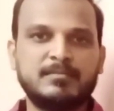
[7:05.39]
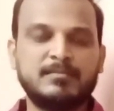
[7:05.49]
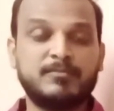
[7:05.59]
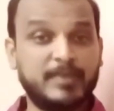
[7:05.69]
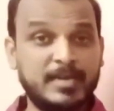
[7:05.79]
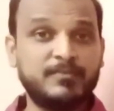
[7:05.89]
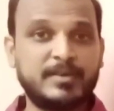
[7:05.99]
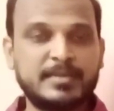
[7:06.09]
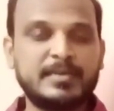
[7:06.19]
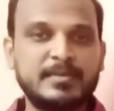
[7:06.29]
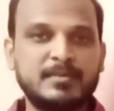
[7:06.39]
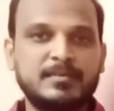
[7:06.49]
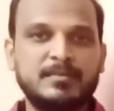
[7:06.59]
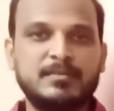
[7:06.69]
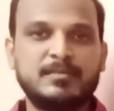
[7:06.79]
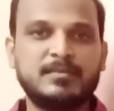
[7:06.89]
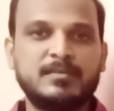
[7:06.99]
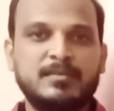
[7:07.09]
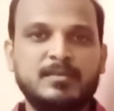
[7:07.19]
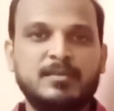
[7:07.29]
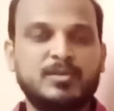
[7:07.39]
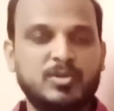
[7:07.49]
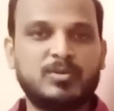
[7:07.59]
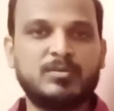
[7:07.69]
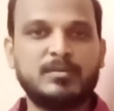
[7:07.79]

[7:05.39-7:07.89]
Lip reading: While working? No.